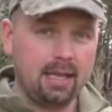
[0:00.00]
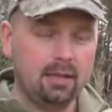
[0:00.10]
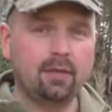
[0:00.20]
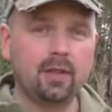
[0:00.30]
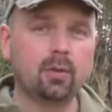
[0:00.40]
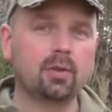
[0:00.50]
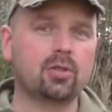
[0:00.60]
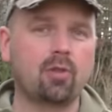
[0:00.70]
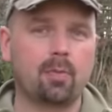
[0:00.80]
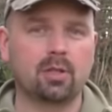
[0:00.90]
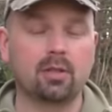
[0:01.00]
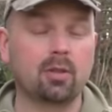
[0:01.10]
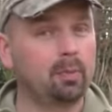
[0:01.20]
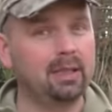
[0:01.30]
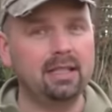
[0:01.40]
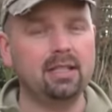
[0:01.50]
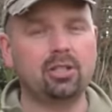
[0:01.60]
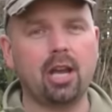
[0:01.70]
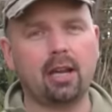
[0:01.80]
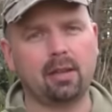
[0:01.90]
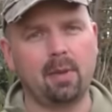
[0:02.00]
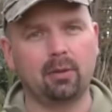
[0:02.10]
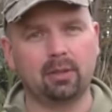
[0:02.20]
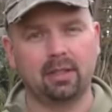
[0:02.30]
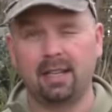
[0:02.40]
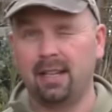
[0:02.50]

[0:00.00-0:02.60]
in the video description, so please check them out.